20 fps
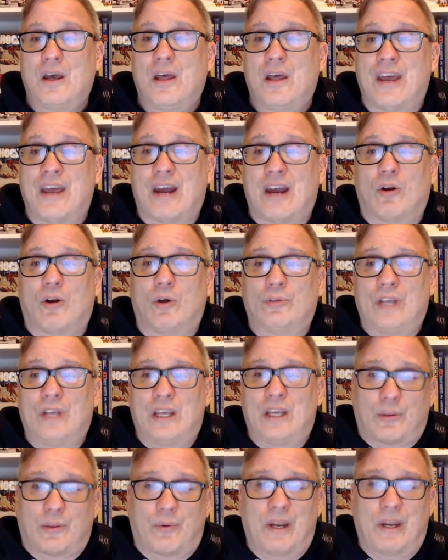They are only
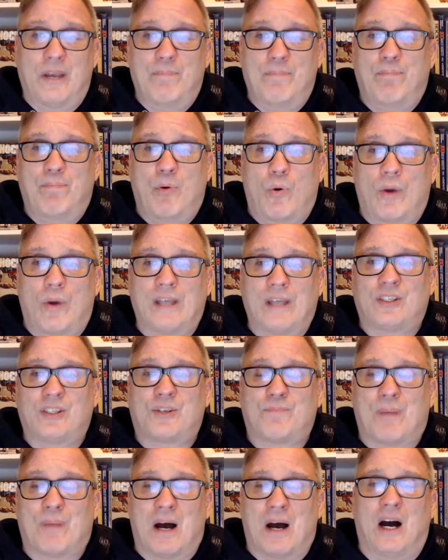3
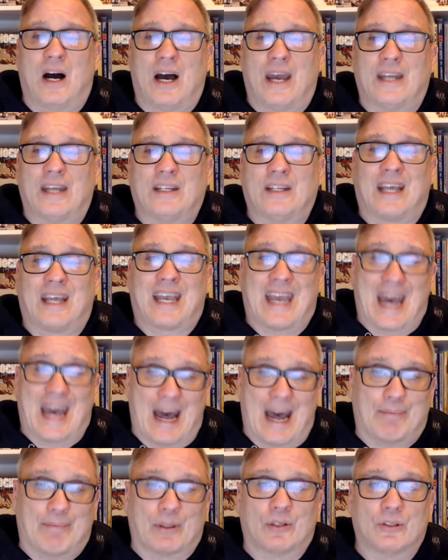points behind the
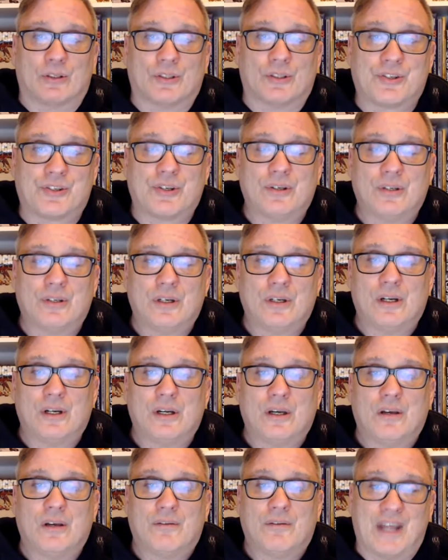Capitals
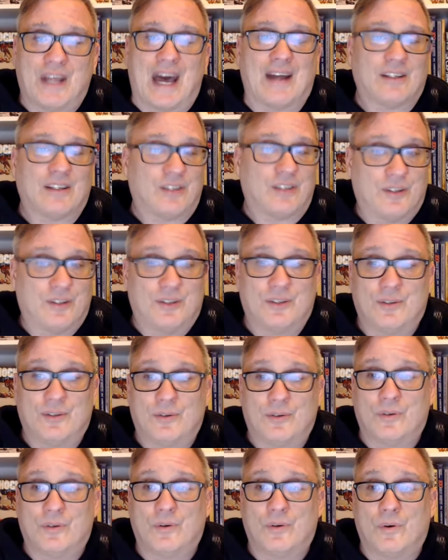for that
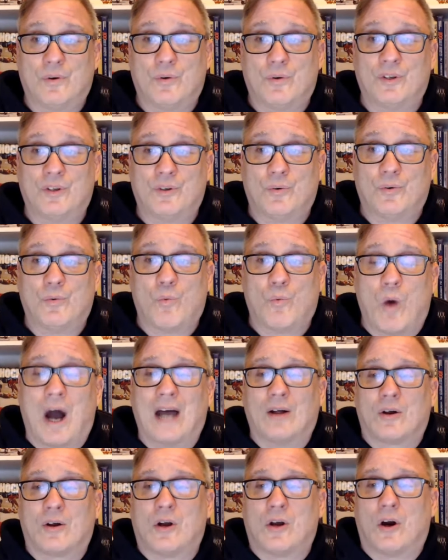
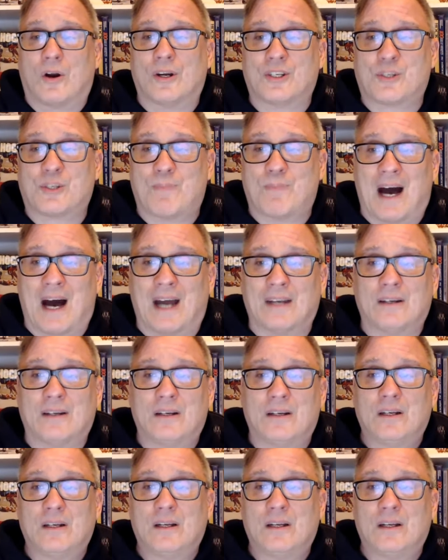wild card spot.